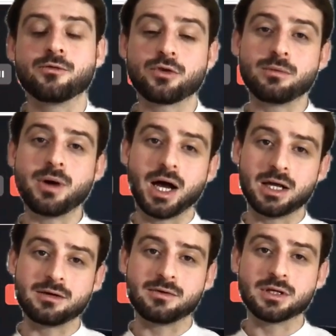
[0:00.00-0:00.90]
From
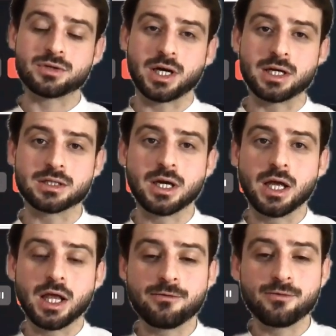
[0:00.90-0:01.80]
high level, right?
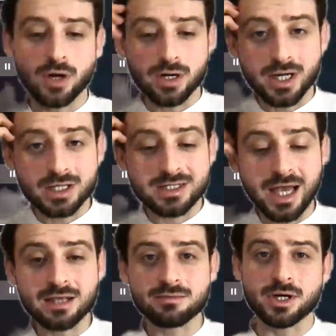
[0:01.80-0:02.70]
If you are not
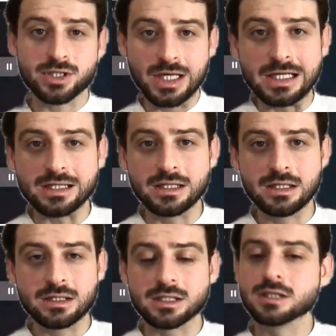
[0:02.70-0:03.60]
that much in
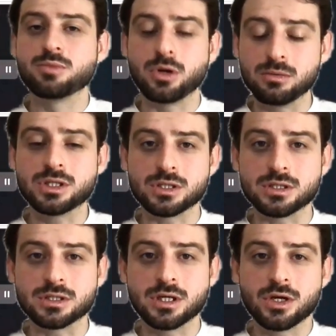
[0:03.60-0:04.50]
these
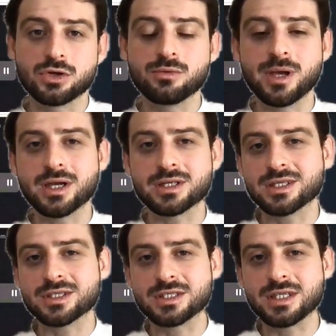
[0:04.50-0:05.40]
permissions, you may not
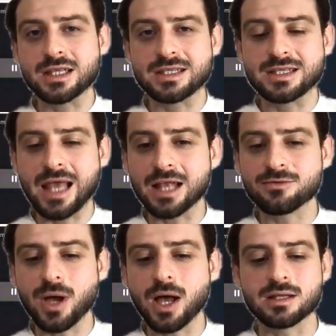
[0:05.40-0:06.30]
understand
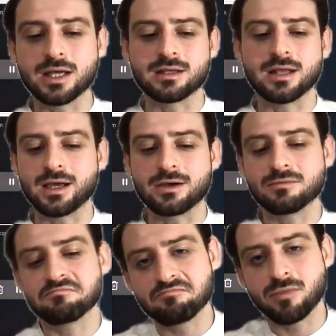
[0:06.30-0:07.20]
that well that like,
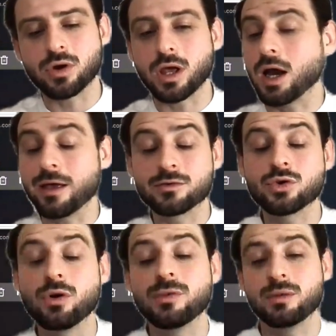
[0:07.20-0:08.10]
okay, I have
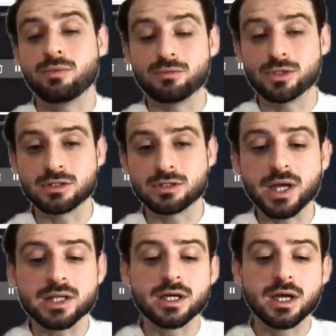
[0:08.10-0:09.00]
so many permissions.
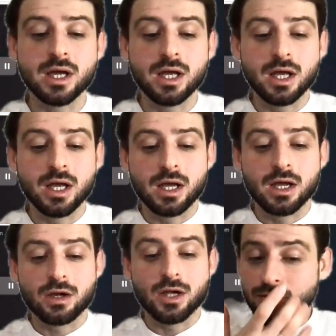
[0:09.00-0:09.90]
But
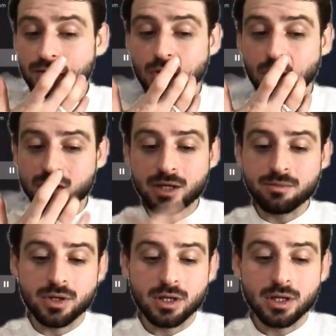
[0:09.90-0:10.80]
if you go
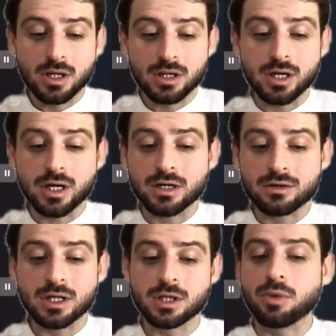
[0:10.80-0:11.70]
deep, there
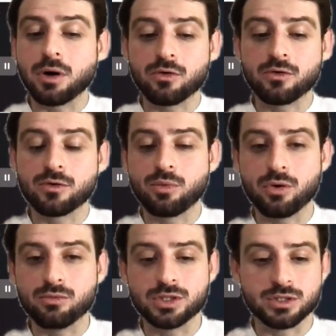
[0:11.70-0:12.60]
are really powerful
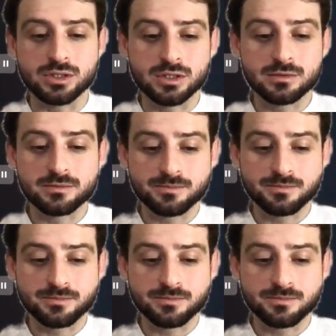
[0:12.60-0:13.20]
permissions.